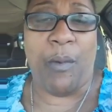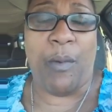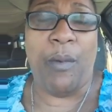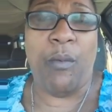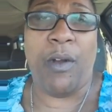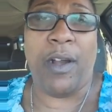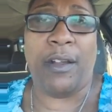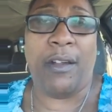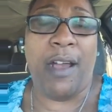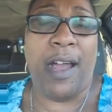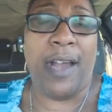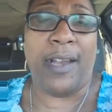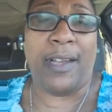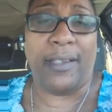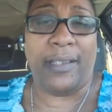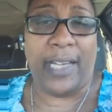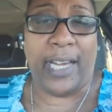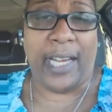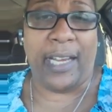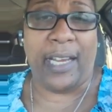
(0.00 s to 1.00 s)
We want to learn how to
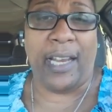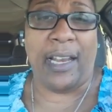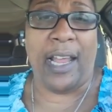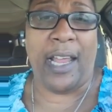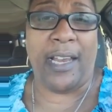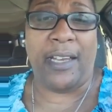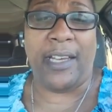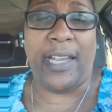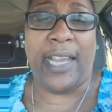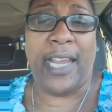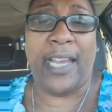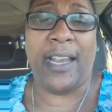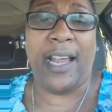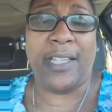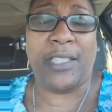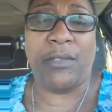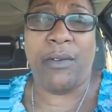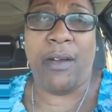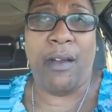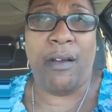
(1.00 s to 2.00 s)
lean and lean
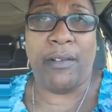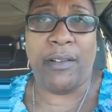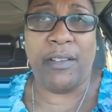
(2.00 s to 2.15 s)
not to our